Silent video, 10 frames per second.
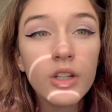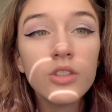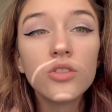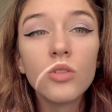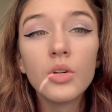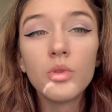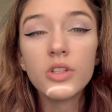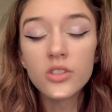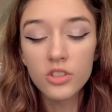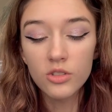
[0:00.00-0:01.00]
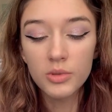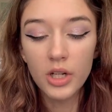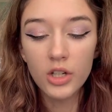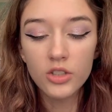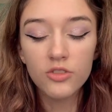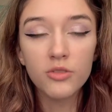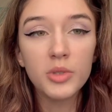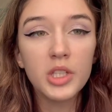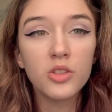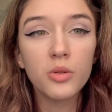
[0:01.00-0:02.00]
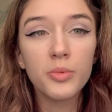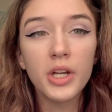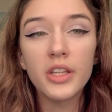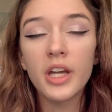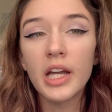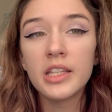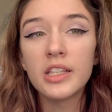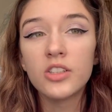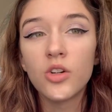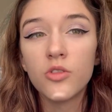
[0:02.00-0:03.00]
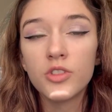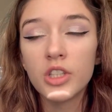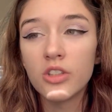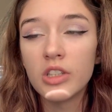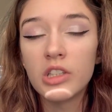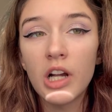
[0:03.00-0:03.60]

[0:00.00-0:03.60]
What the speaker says: So it was a little bit harder for me to apply the eyeliner over the glitter,